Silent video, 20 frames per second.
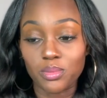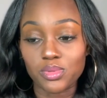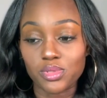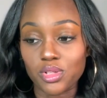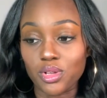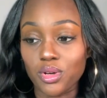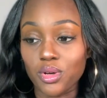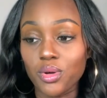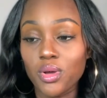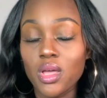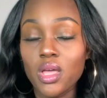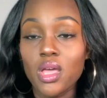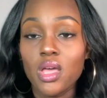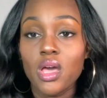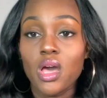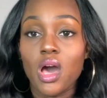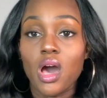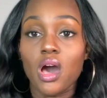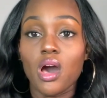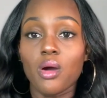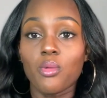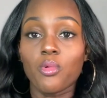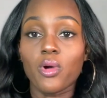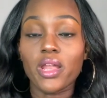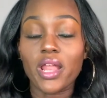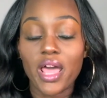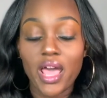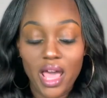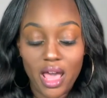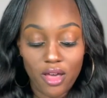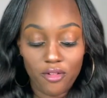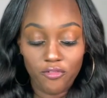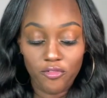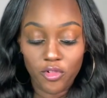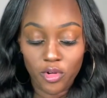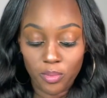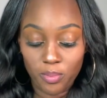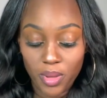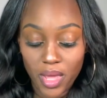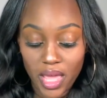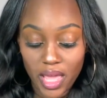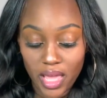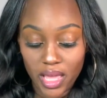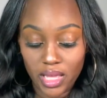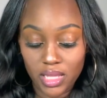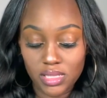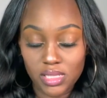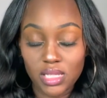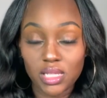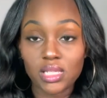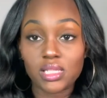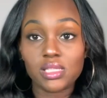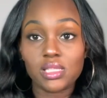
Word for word: So um, what I have for pants is